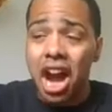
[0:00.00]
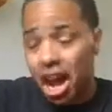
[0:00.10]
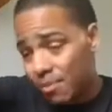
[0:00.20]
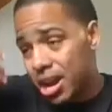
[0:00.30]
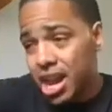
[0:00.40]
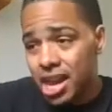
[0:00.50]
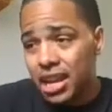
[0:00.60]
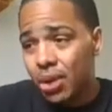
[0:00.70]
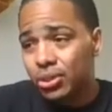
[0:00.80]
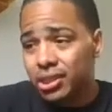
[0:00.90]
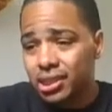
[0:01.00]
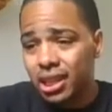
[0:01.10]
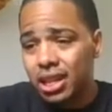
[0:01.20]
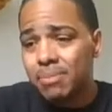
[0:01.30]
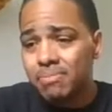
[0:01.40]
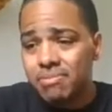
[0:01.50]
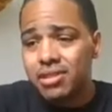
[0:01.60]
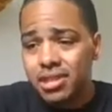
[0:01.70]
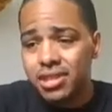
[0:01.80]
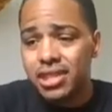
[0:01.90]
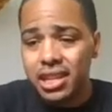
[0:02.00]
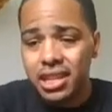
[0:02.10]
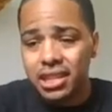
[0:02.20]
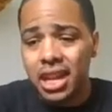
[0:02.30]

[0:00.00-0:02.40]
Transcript: in my head I was am thinking